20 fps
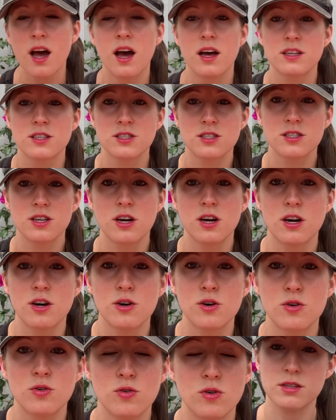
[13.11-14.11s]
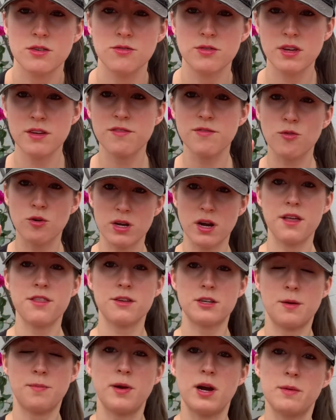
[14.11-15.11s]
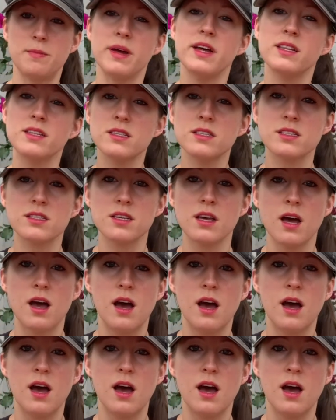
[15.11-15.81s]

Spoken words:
So there's only 4 other apartments